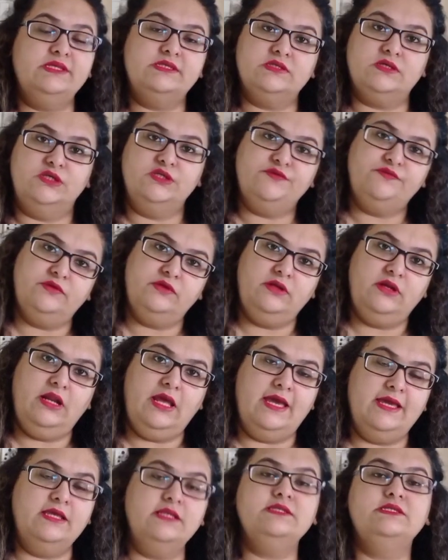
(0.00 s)
we search for
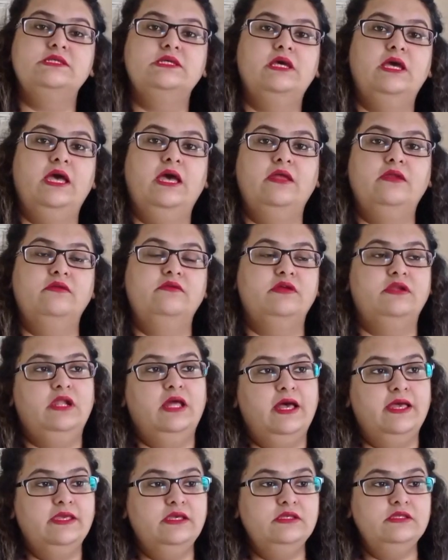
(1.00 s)
Reliance, and
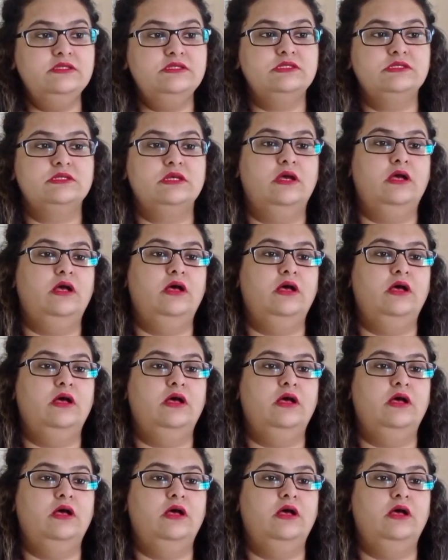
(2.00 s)
Reliance